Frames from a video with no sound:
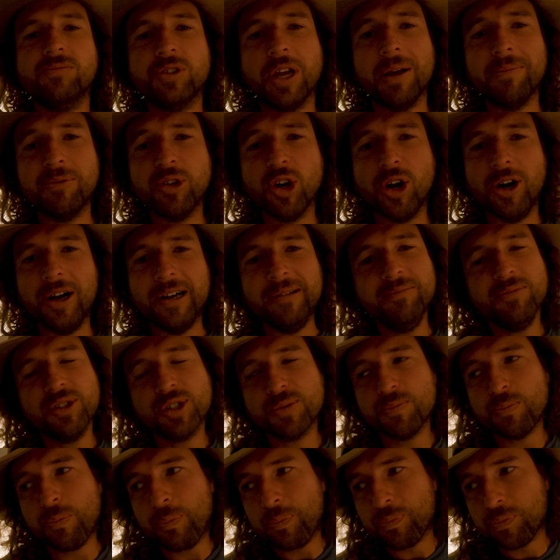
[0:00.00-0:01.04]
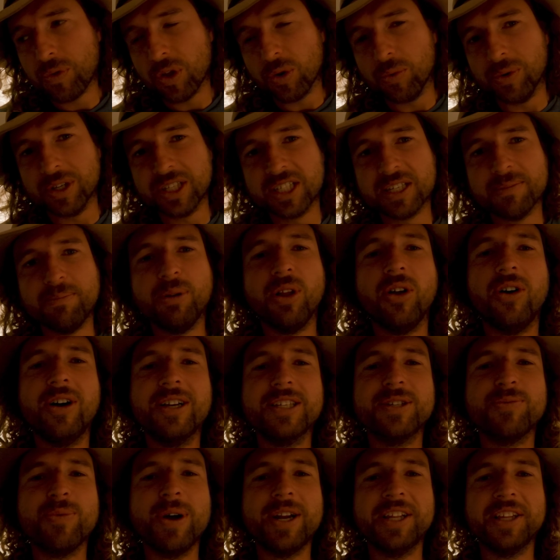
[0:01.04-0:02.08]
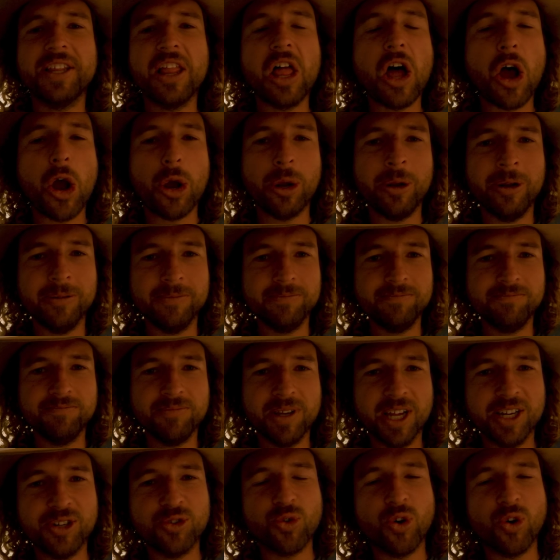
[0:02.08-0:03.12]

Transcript: Sometimes when supplies are running low, it